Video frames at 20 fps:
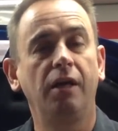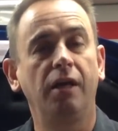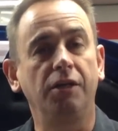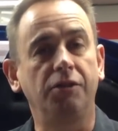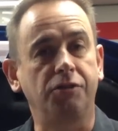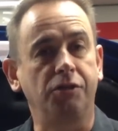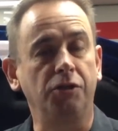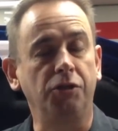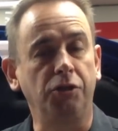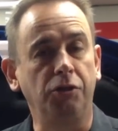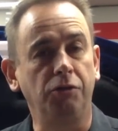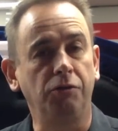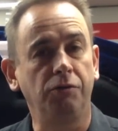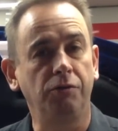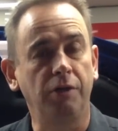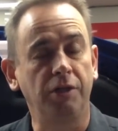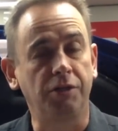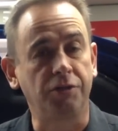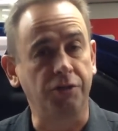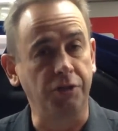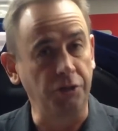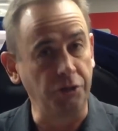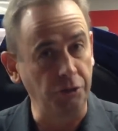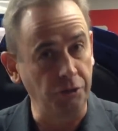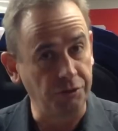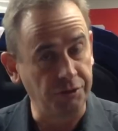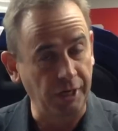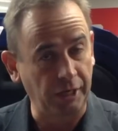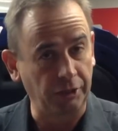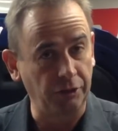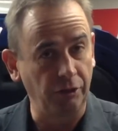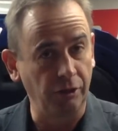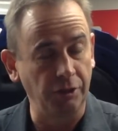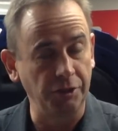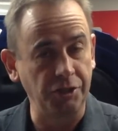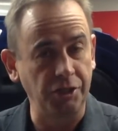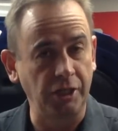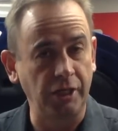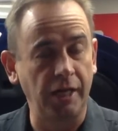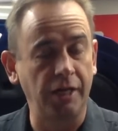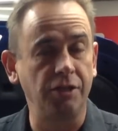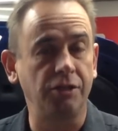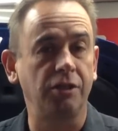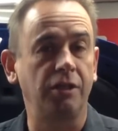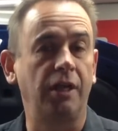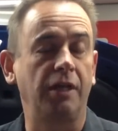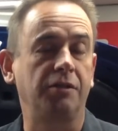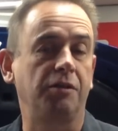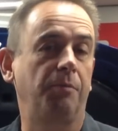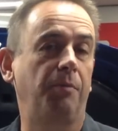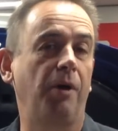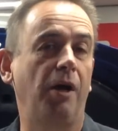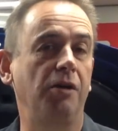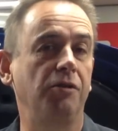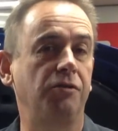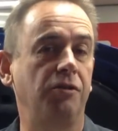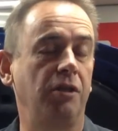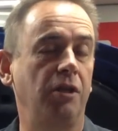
It's the new technology engine as opposed